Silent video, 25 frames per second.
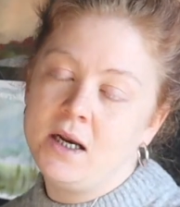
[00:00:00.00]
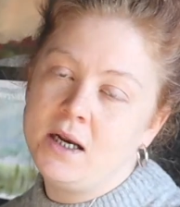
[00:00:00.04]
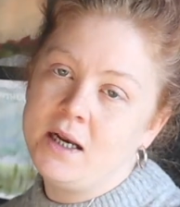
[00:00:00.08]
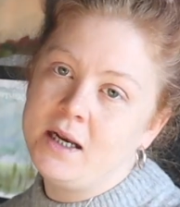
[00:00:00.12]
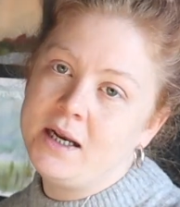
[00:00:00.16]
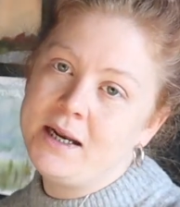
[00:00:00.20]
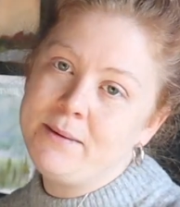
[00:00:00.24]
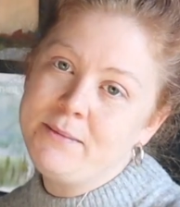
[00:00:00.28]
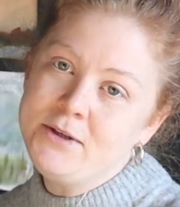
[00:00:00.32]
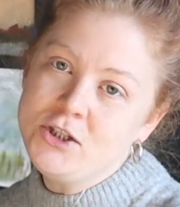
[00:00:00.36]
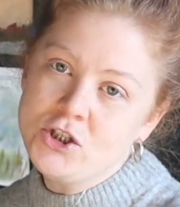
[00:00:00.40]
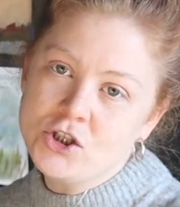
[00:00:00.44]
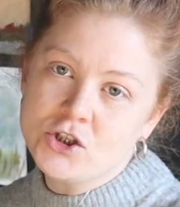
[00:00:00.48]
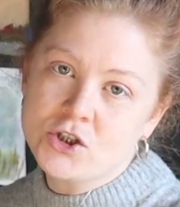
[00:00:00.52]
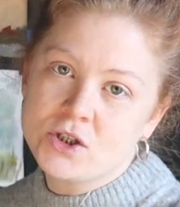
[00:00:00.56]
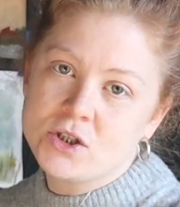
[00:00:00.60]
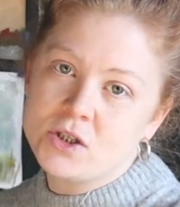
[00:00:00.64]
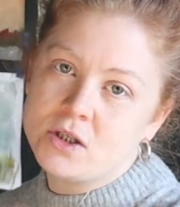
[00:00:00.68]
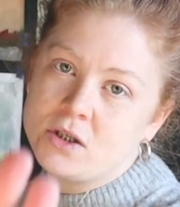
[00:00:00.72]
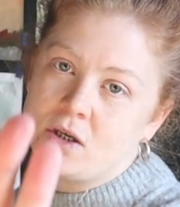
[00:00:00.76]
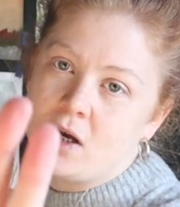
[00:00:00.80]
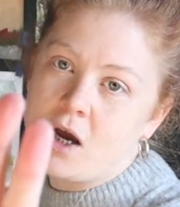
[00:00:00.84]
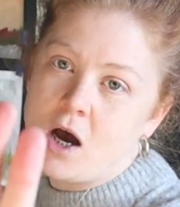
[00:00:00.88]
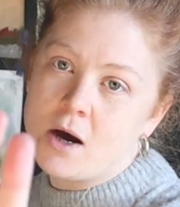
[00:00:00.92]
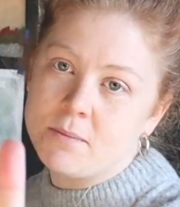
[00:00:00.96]
let me
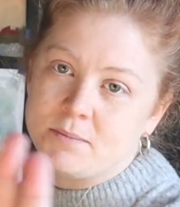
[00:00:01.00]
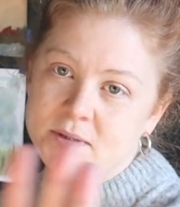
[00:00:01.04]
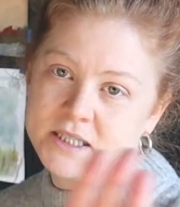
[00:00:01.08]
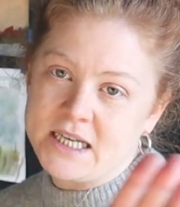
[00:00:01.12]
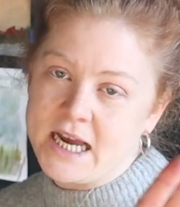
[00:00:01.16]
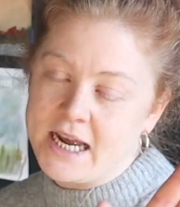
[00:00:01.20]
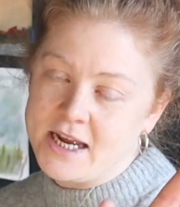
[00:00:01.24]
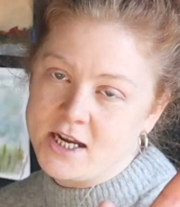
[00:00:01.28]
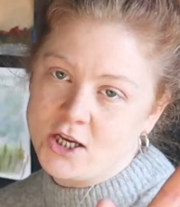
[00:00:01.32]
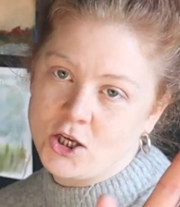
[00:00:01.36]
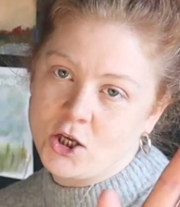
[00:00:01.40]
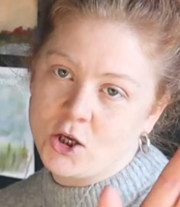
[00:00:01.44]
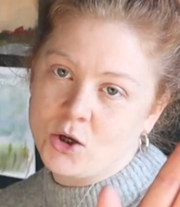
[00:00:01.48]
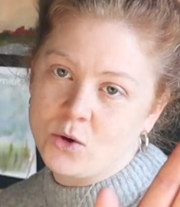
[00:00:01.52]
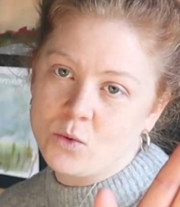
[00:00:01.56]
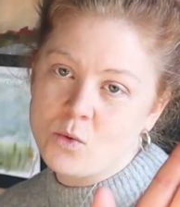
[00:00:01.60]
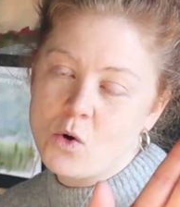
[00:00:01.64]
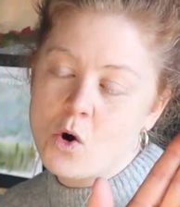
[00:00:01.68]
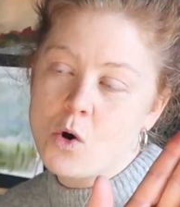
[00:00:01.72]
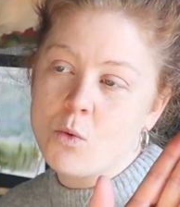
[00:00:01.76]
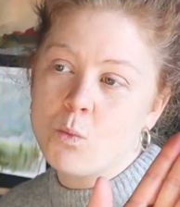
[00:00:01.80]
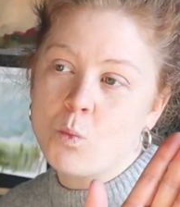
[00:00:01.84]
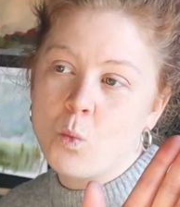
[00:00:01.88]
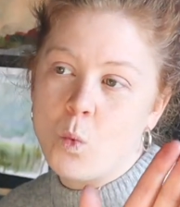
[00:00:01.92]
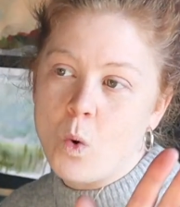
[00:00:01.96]
just update you
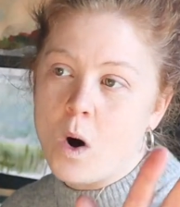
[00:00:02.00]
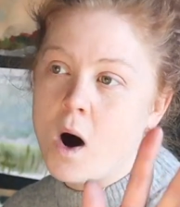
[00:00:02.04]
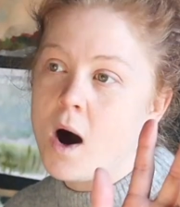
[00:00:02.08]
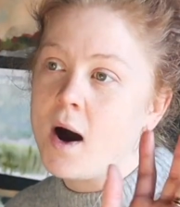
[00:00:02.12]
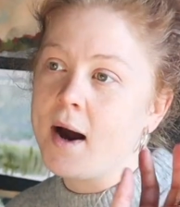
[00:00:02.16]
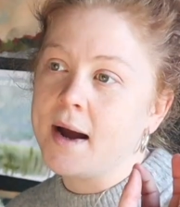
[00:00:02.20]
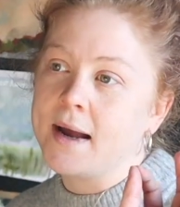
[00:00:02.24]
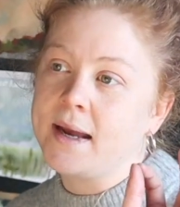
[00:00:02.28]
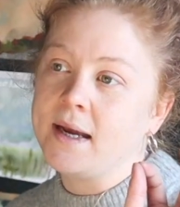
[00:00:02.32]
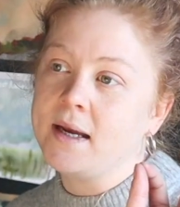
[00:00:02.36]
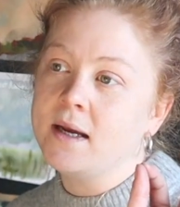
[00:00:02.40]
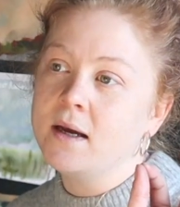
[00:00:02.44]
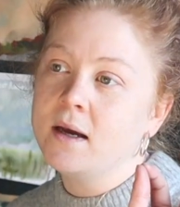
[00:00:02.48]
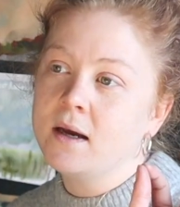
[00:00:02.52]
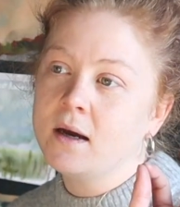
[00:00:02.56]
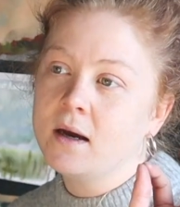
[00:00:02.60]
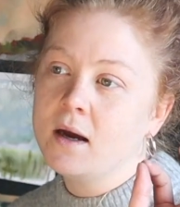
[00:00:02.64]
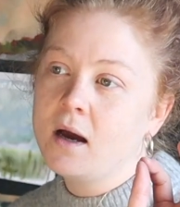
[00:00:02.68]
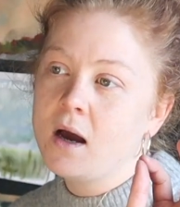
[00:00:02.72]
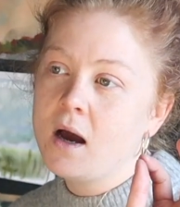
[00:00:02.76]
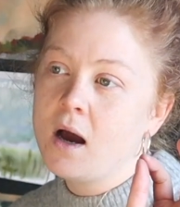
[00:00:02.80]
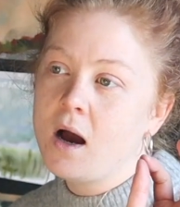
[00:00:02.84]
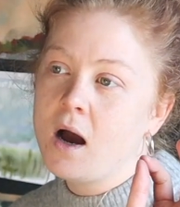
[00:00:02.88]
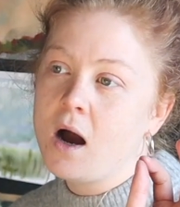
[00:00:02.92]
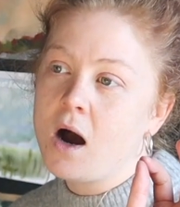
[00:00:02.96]
on why
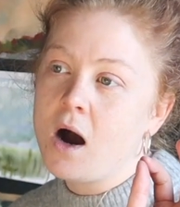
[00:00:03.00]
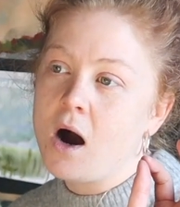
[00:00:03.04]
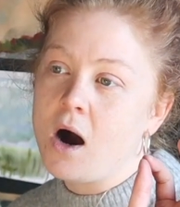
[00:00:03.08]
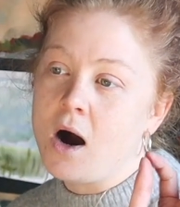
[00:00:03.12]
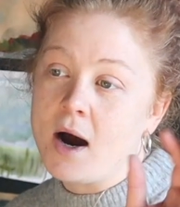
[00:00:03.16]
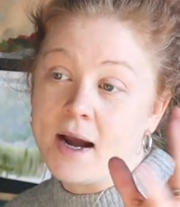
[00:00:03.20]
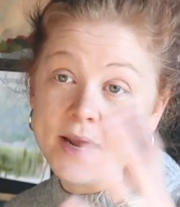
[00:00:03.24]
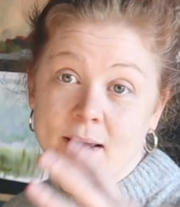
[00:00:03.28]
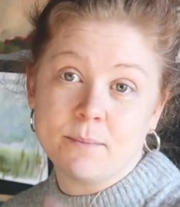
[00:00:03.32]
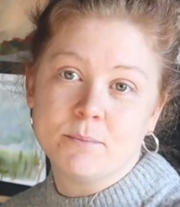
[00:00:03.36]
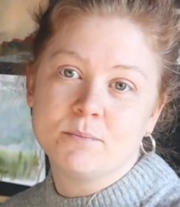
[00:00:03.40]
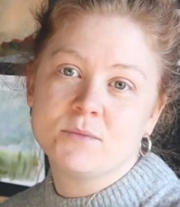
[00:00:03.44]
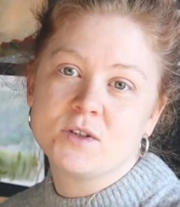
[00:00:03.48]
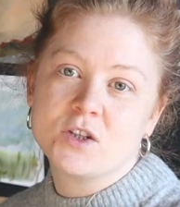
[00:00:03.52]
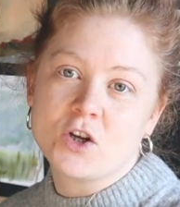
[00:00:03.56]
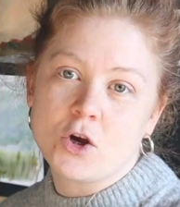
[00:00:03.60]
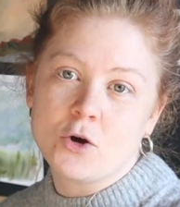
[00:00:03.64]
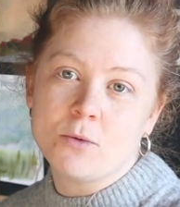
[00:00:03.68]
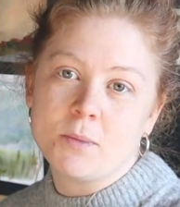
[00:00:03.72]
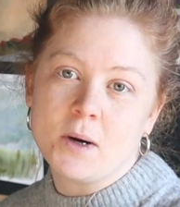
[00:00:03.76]
I am so